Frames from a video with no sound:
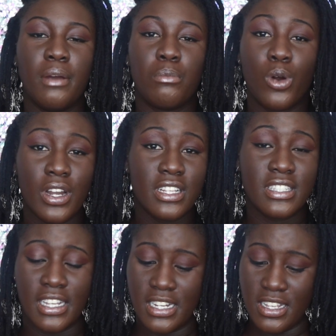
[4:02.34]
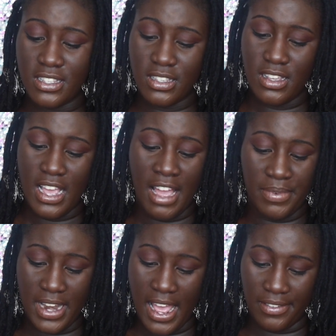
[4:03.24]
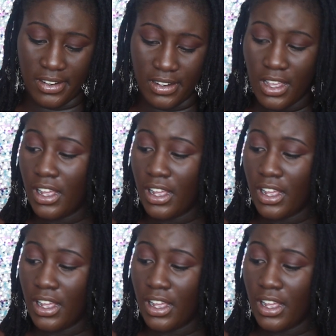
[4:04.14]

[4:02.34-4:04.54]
Morning sickness, I've been having